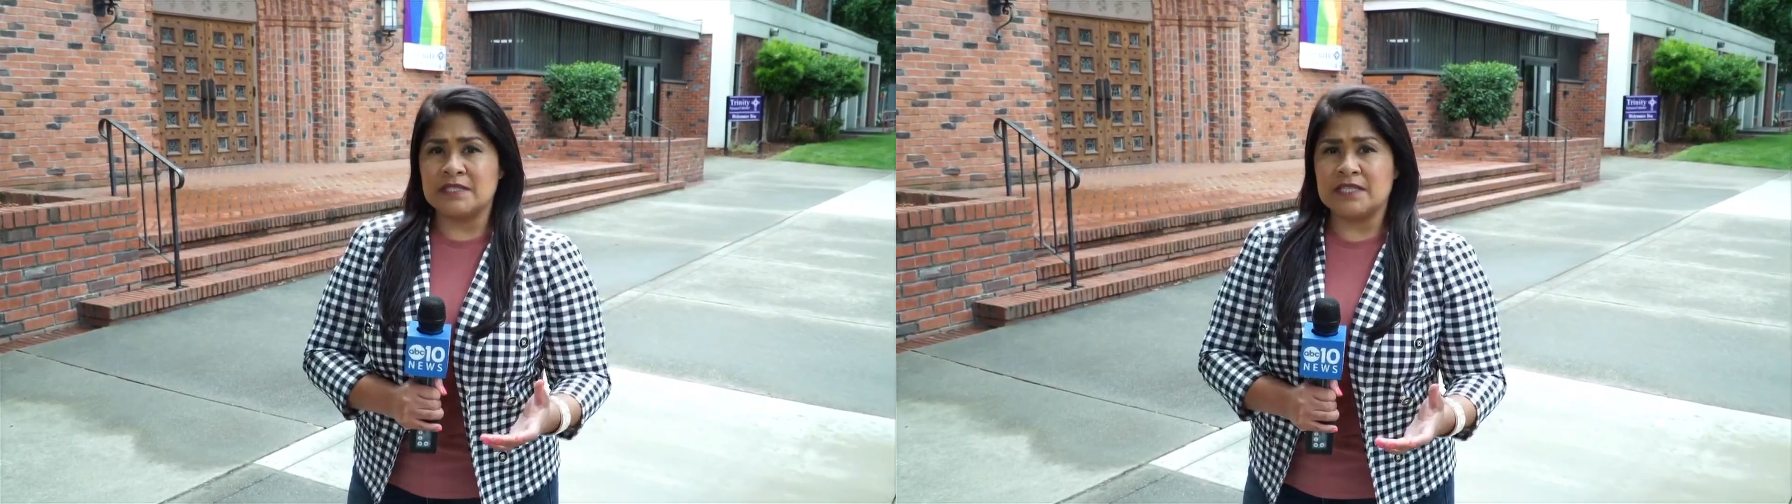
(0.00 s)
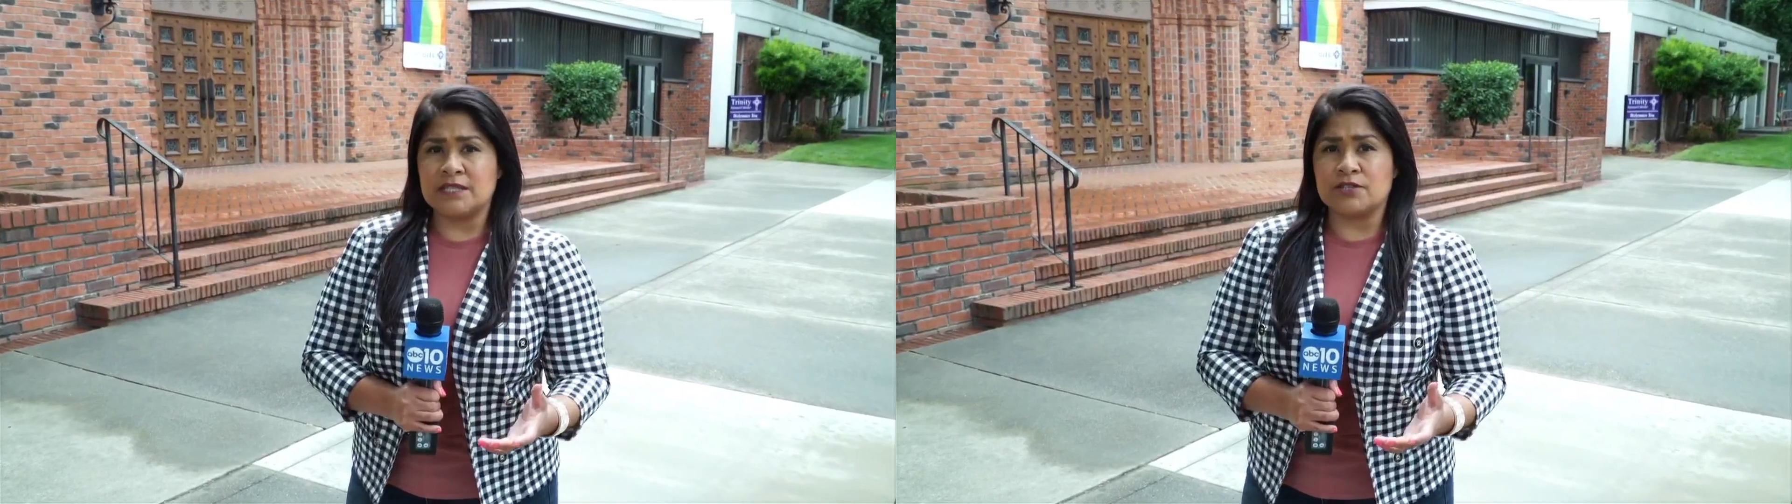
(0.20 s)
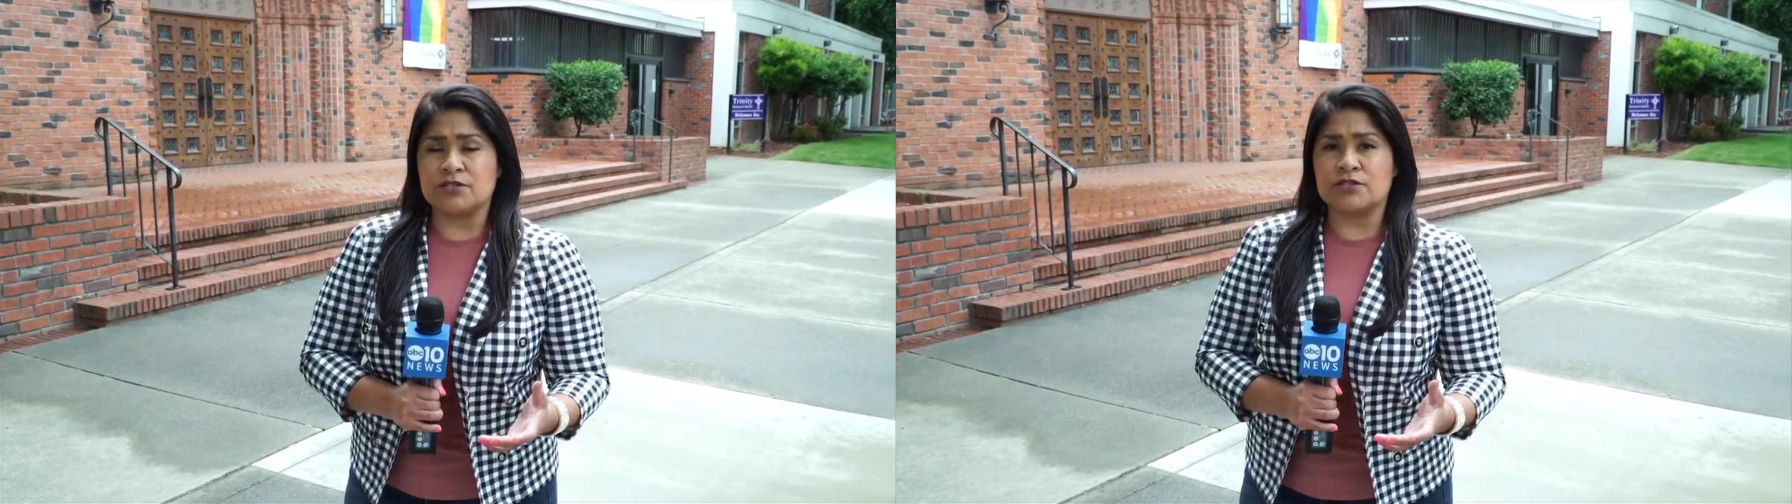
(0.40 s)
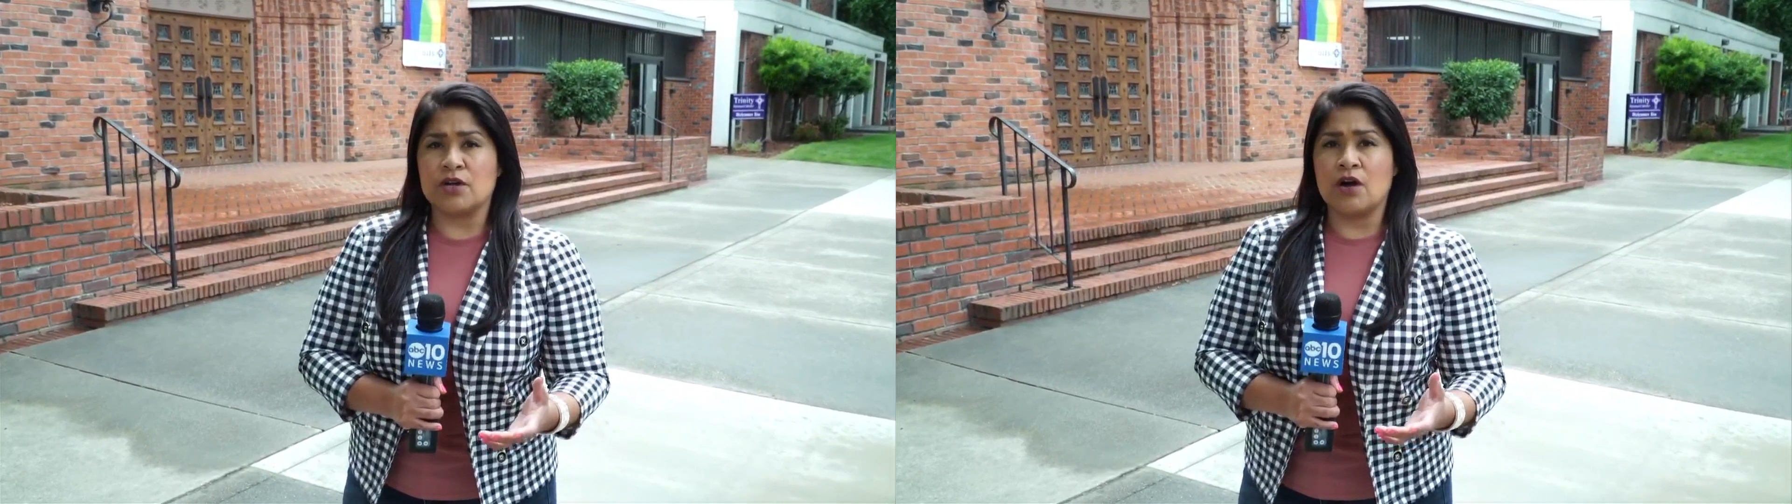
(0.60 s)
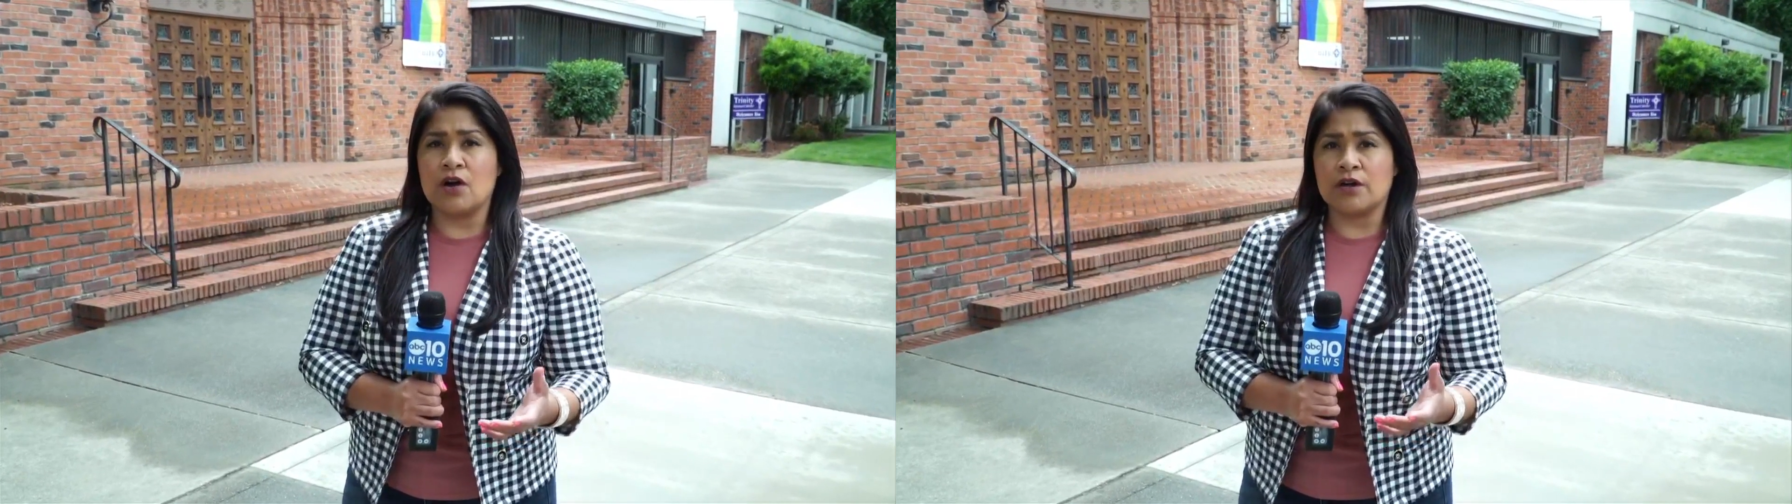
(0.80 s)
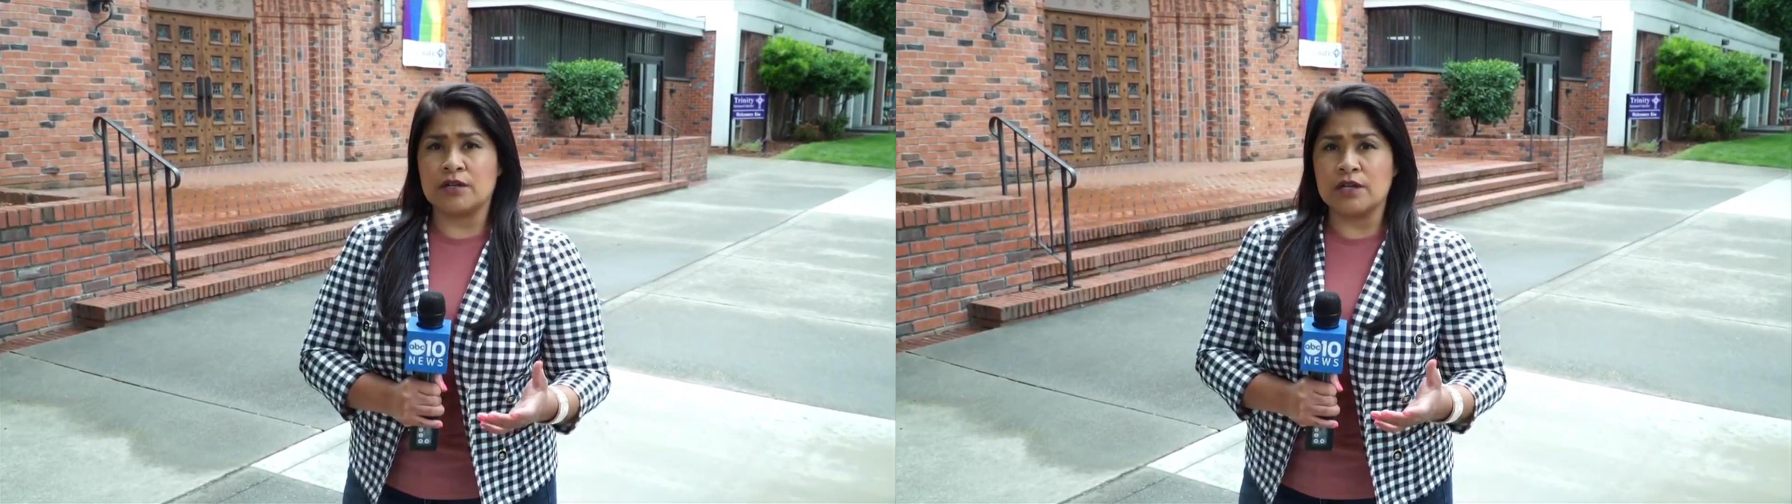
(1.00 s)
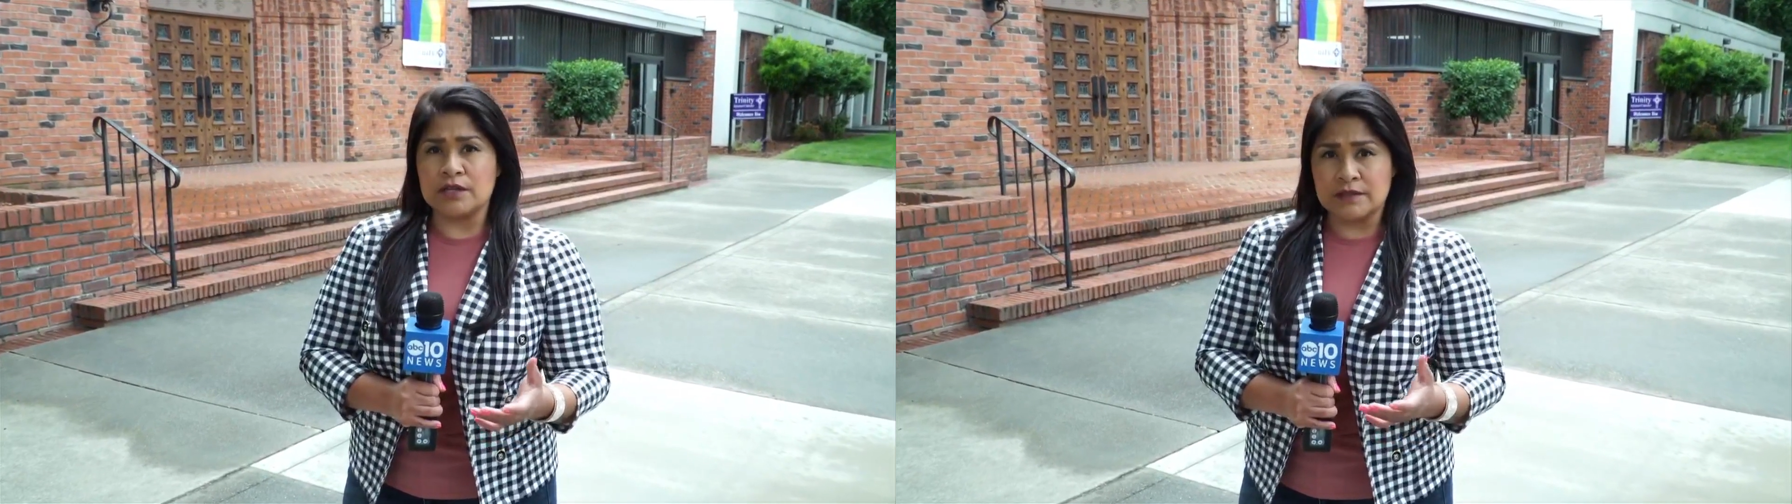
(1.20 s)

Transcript: seekers are,